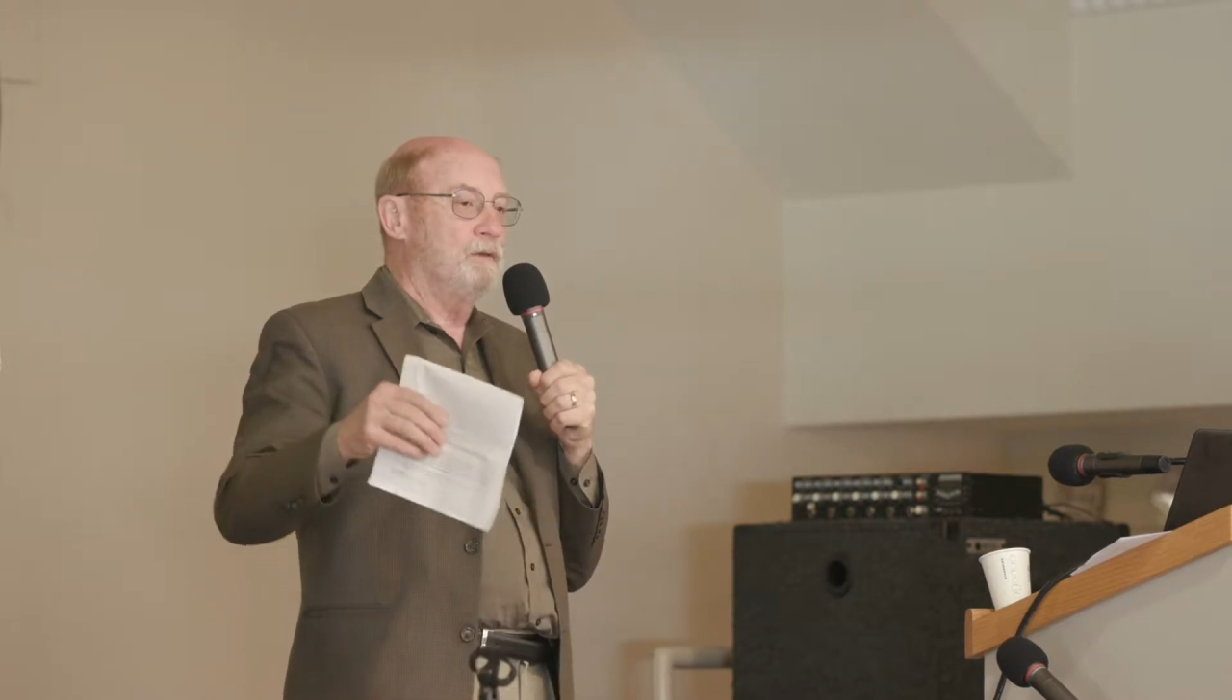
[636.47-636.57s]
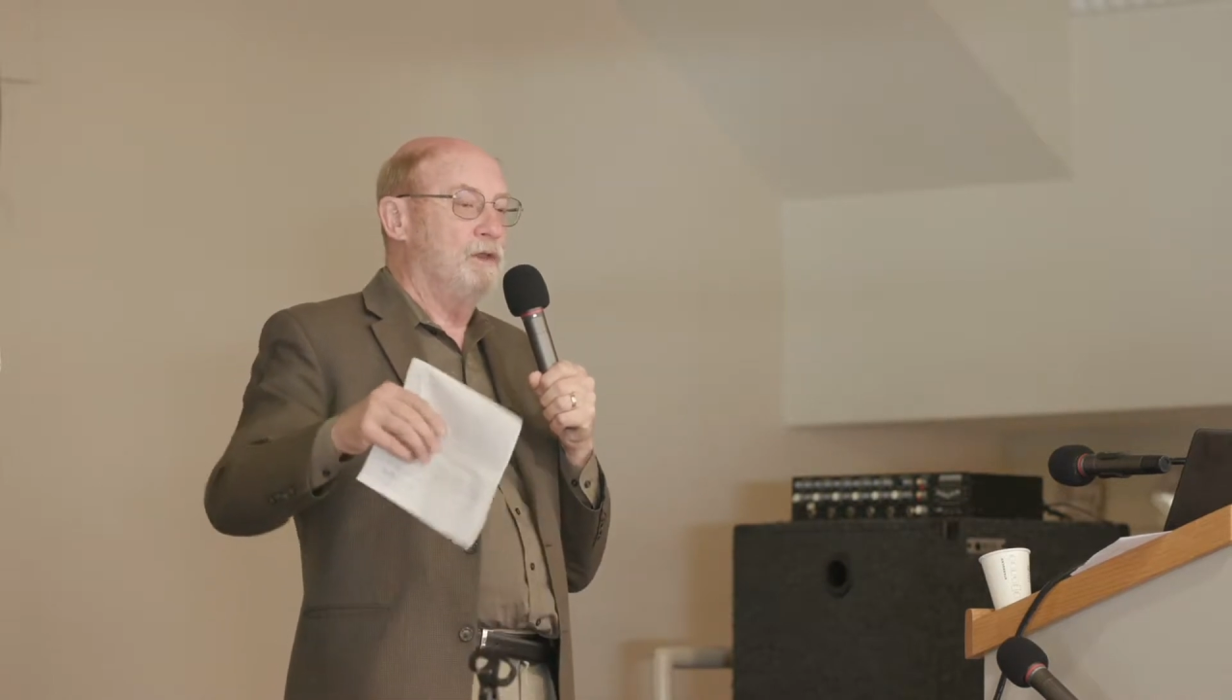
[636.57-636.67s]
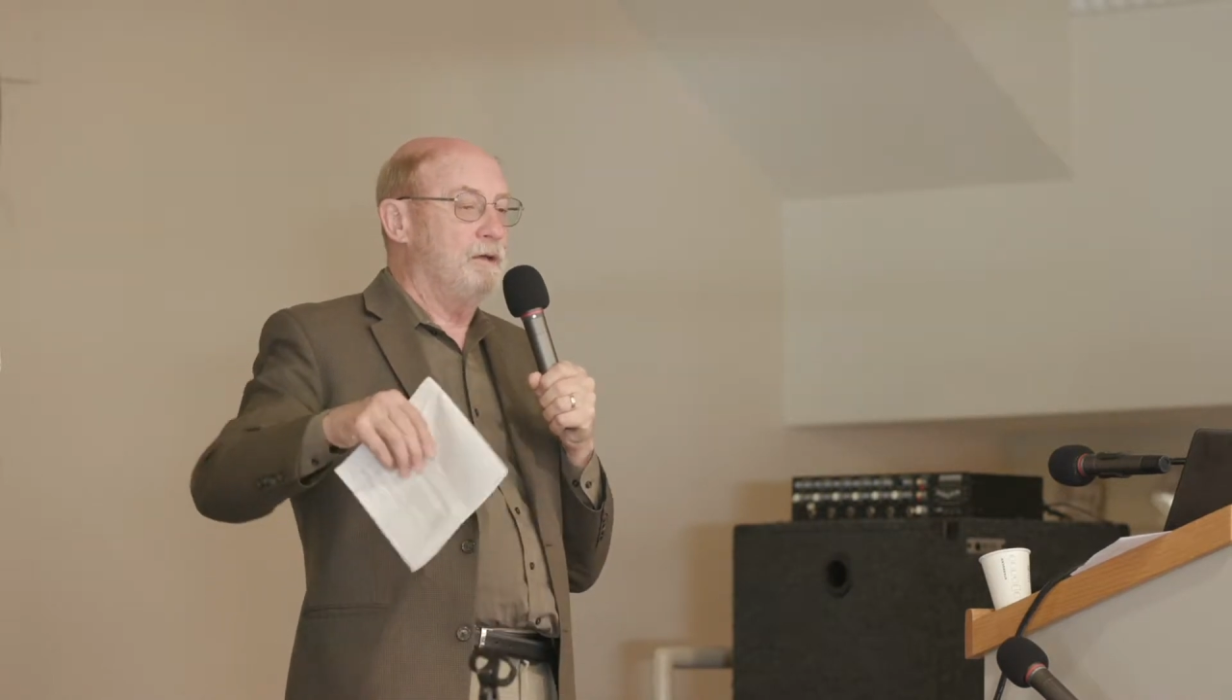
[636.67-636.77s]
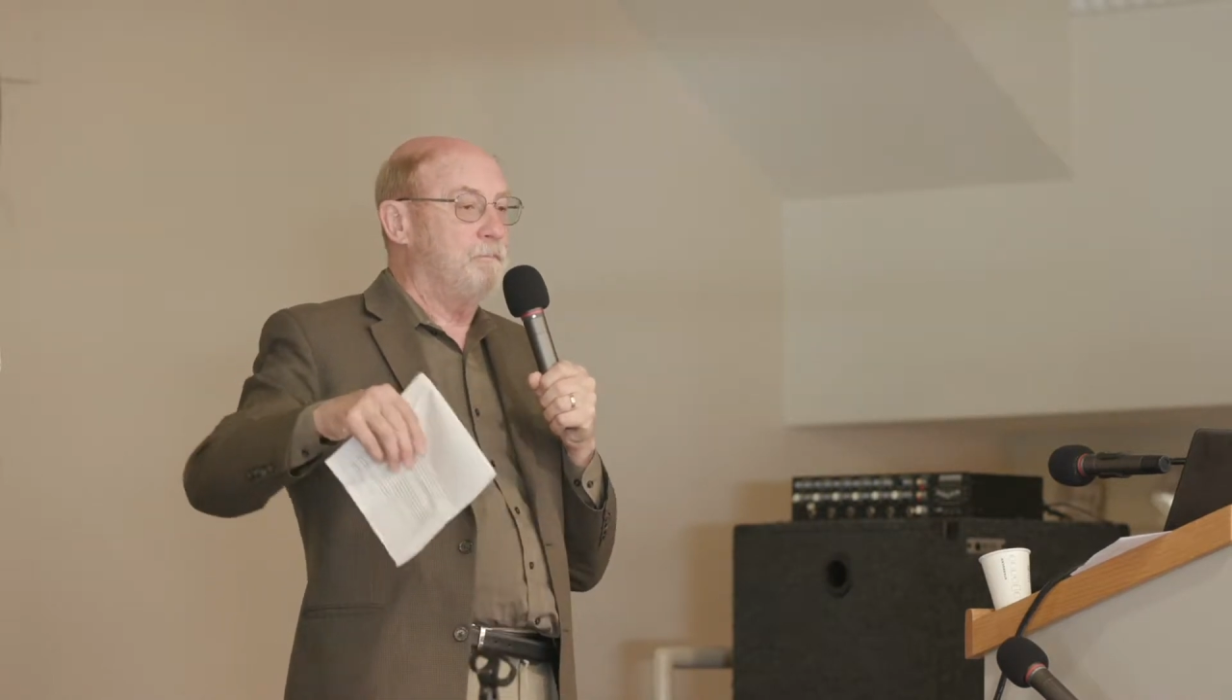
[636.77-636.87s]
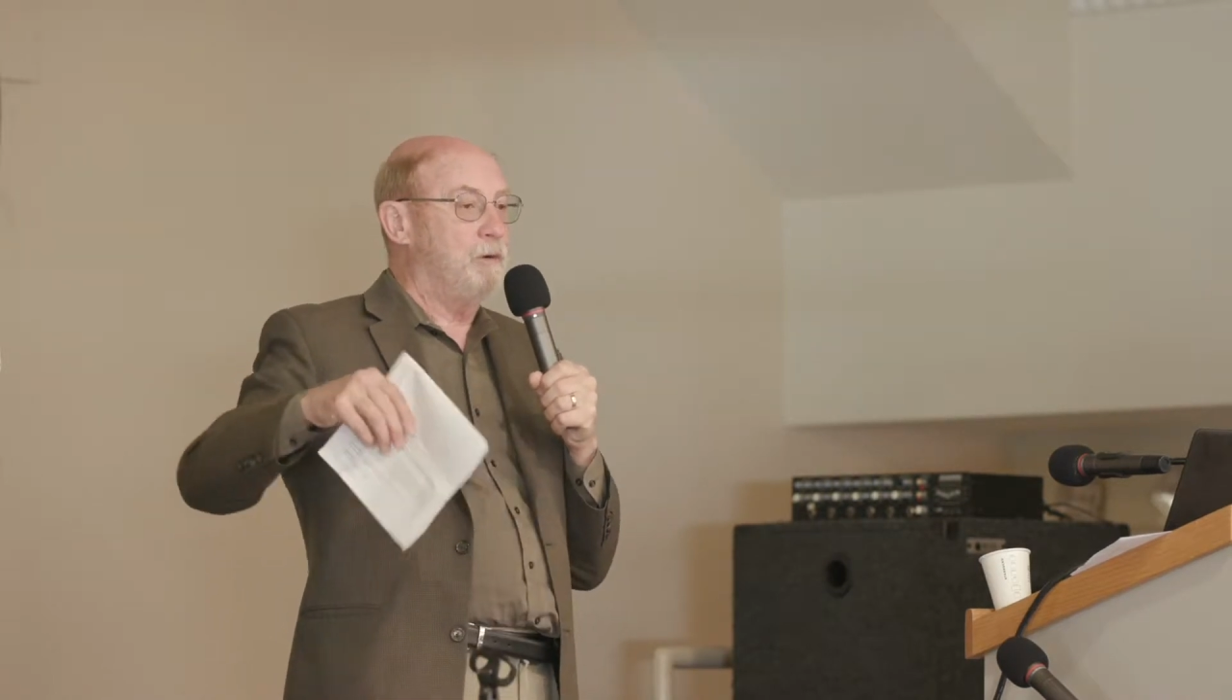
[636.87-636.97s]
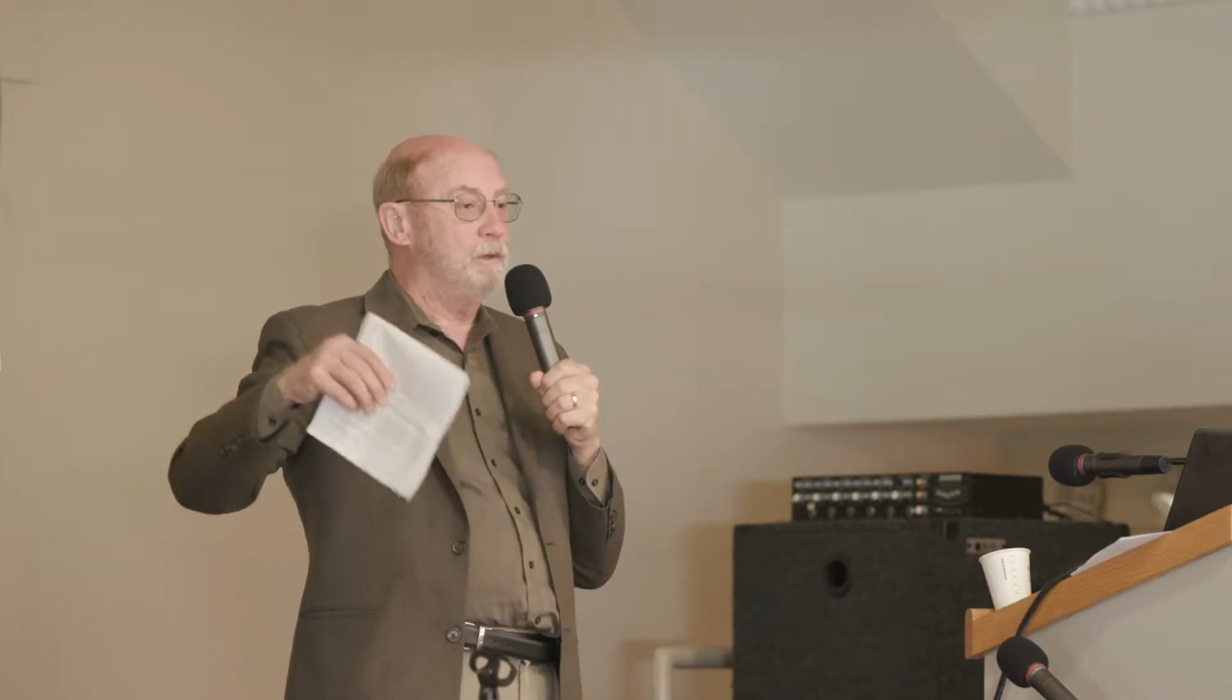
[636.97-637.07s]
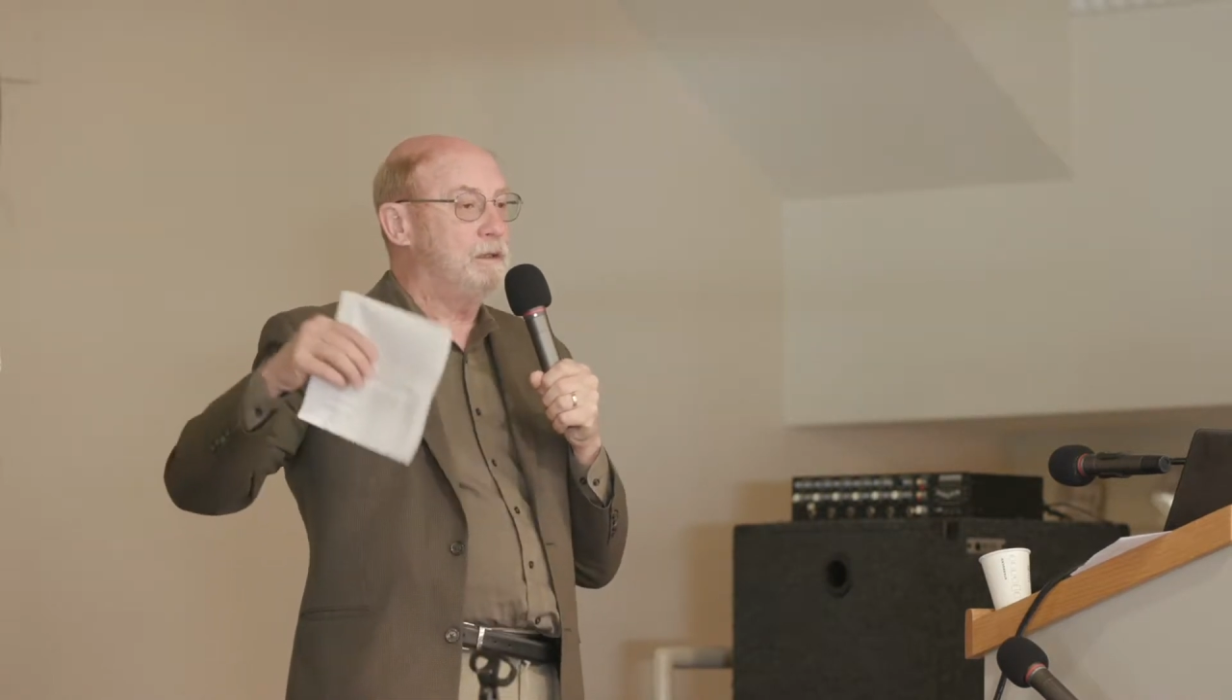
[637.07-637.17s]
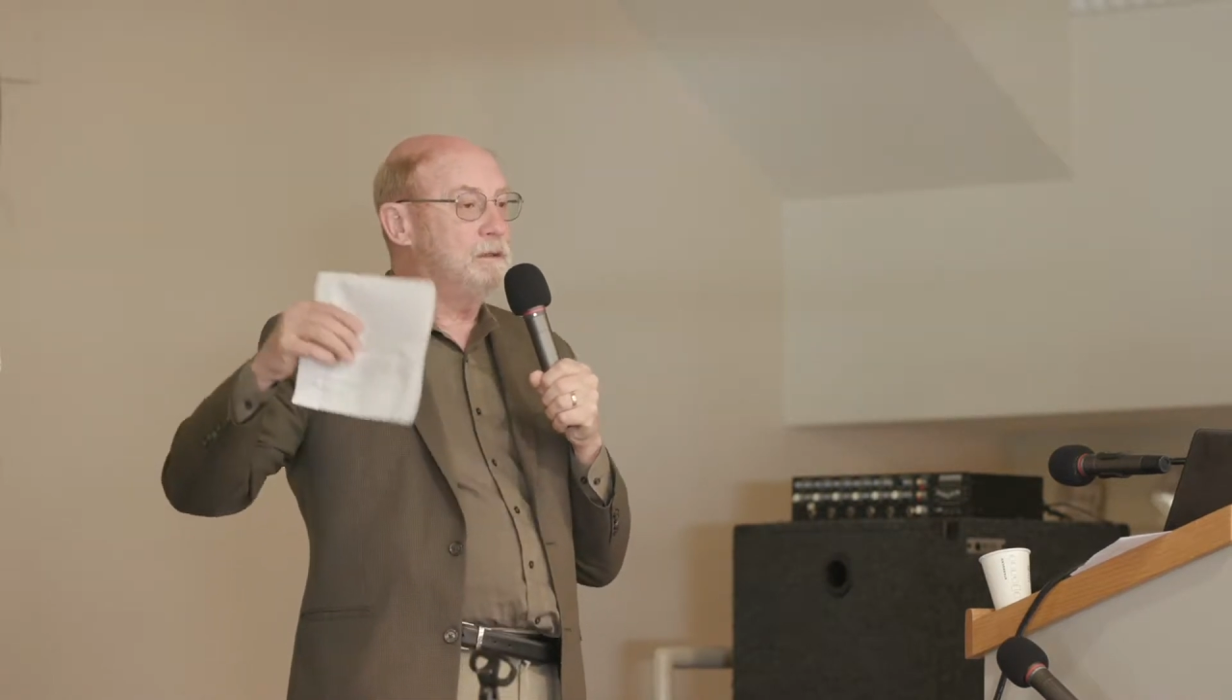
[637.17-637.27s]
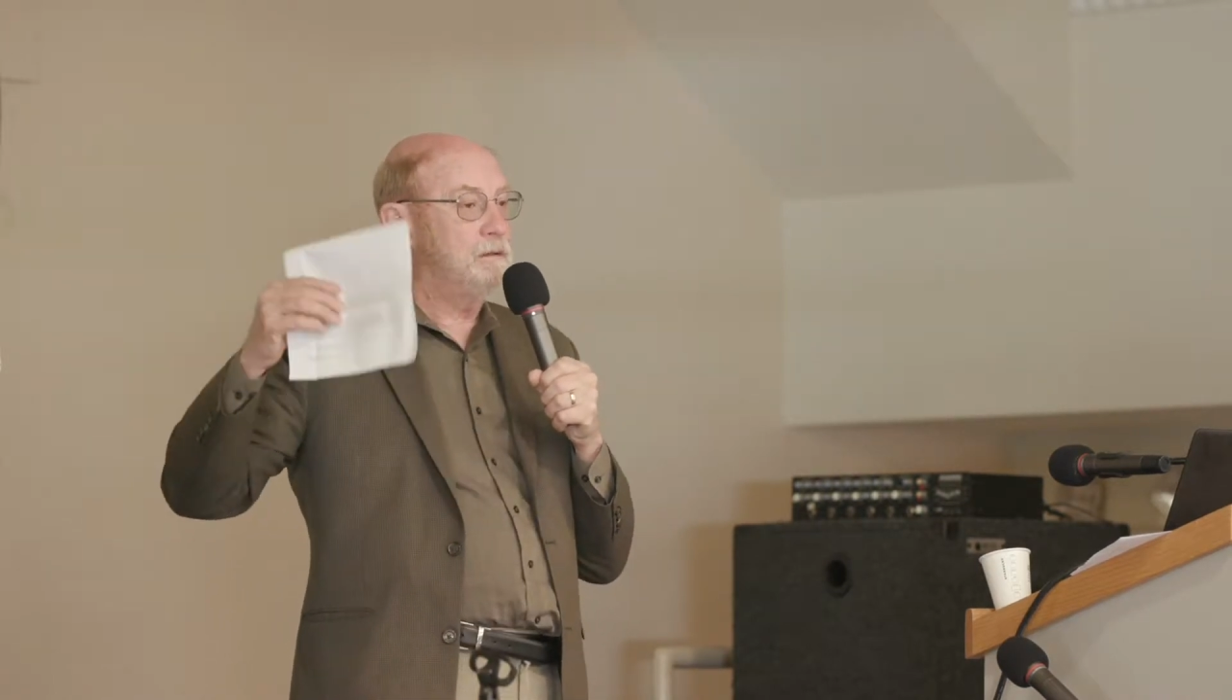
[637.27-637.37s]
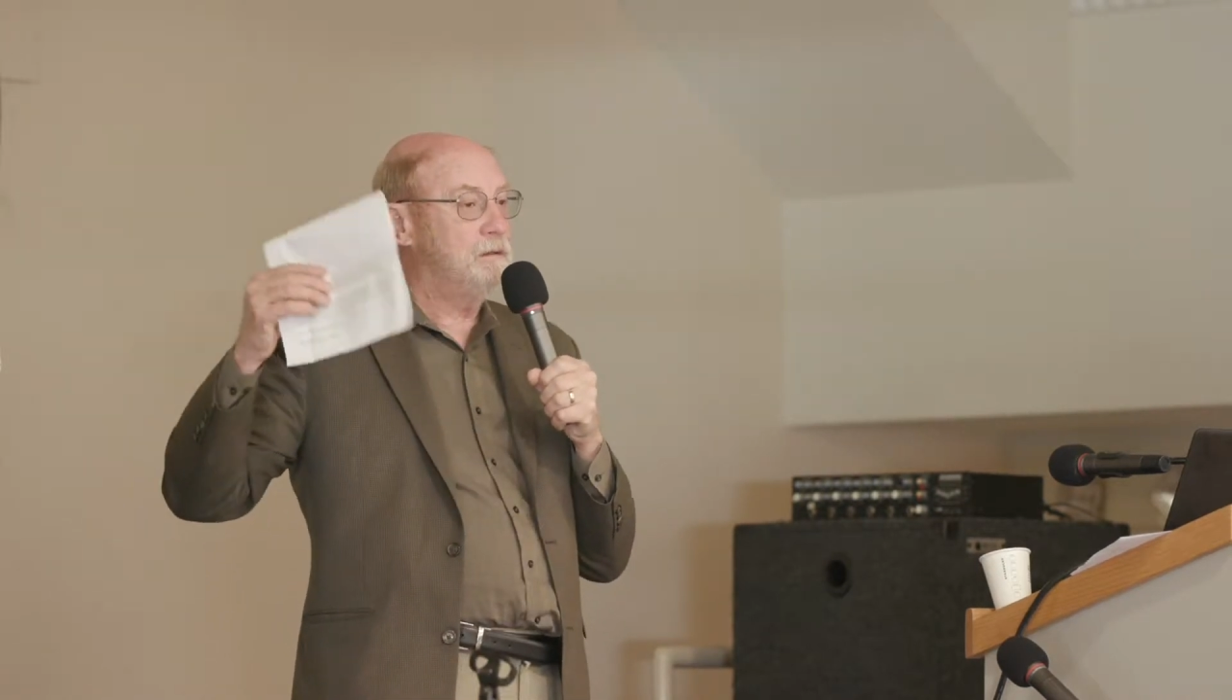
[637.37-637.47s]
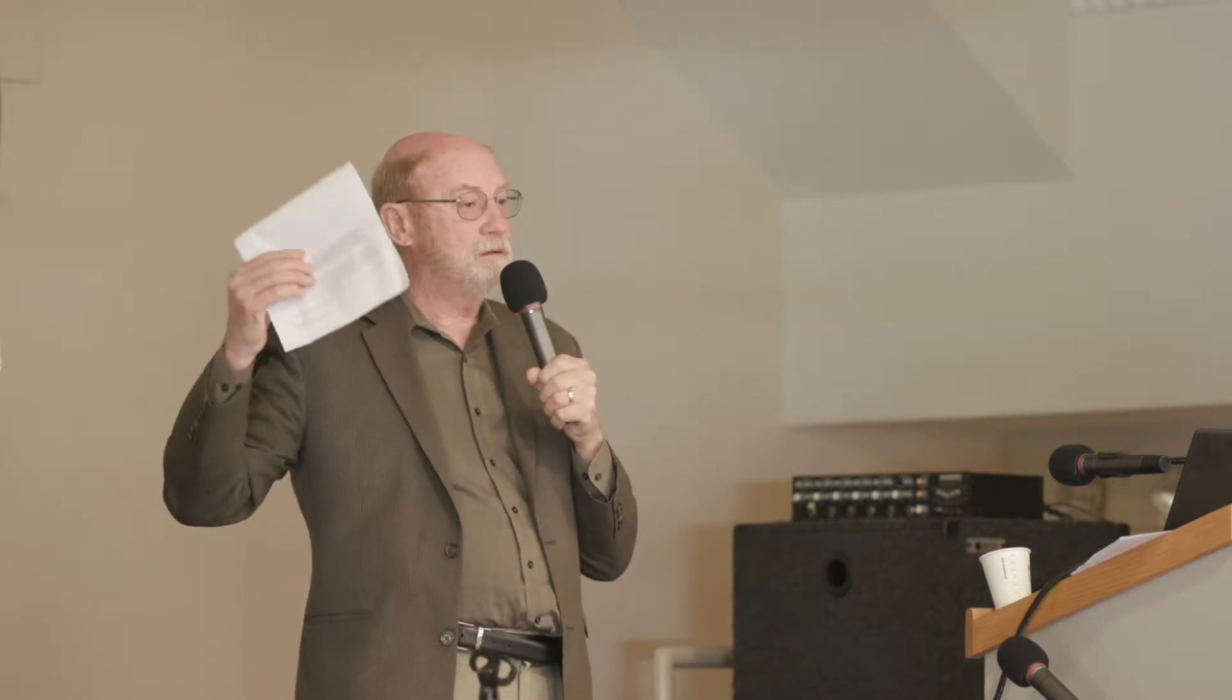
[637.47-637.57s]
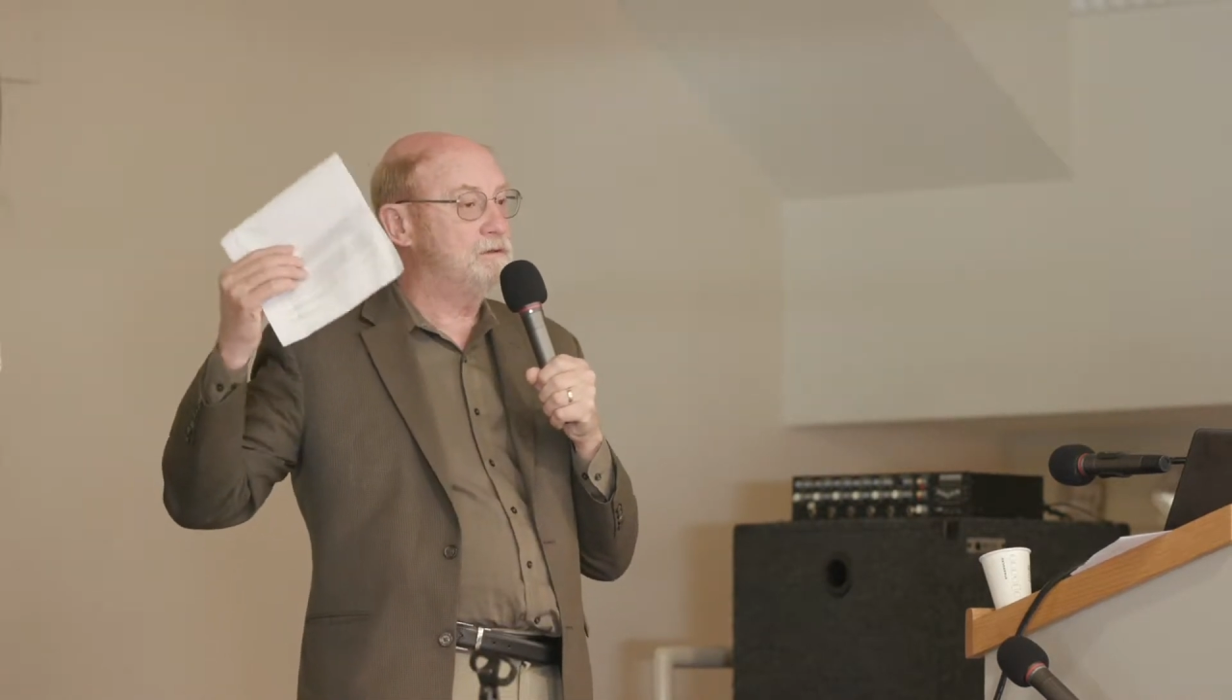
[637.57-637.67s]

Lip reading: They appointed